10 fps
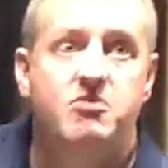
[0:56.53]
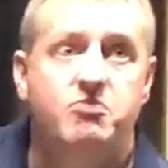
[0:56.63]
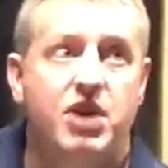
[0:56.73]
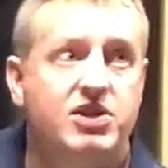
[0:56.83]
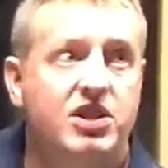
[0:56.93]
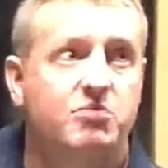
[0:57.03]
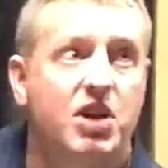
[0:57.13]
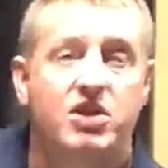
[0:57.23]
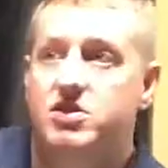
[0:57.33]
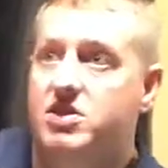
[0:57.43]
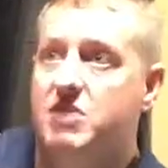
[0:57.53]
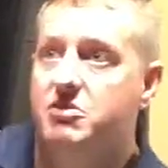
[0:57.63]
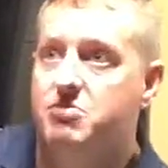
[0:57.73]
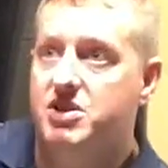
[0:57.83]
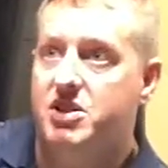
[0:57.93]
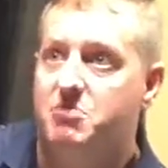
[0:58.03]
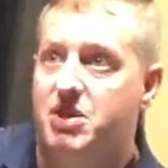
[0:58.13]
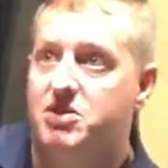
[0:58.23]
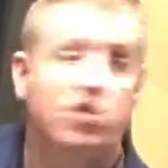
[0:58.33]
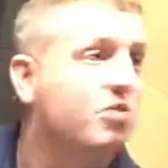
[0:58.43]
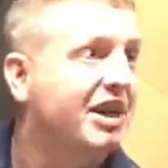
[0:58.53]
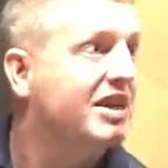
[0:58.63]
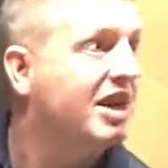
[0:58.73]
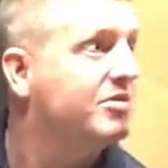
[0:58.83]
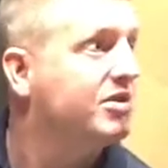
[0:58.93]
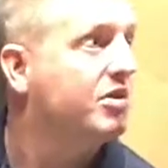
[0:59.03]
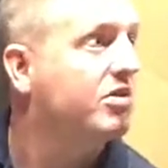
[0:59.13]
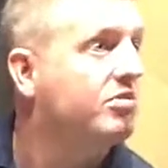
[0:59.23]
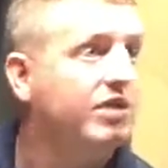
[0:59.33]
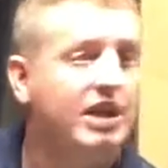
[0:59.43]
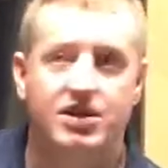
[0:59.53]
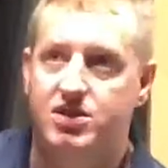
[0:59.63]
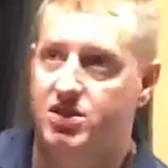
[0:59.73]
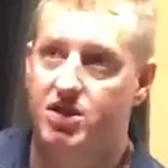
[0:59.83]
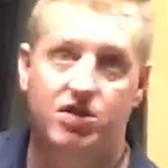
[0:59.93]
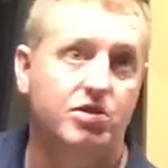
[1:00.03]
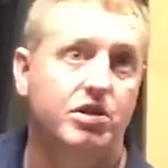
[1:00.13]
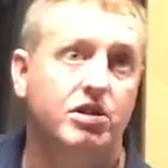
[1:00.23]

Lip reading: Pressing the buttons, even pressing the buttons too many times in a row, isn't gonna do it.